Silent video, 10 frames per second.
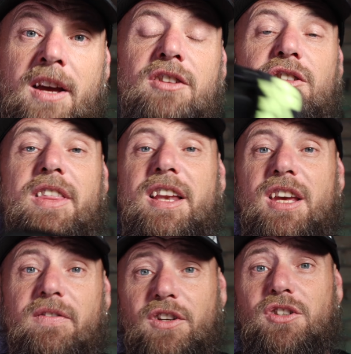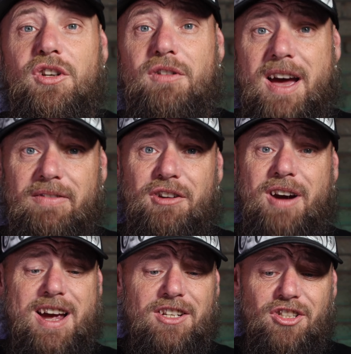so then if you do have a
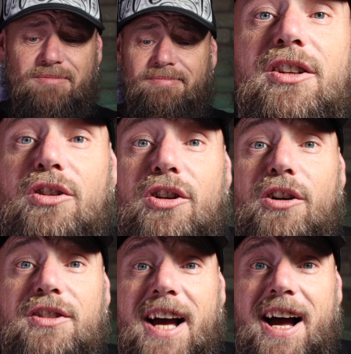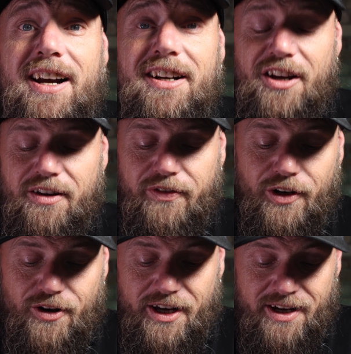crash, your goggles aren't going to go
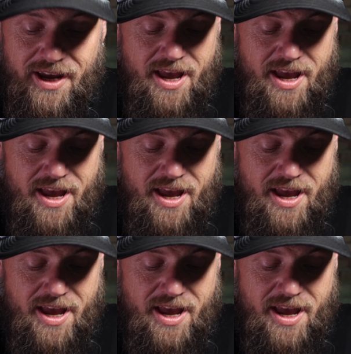flying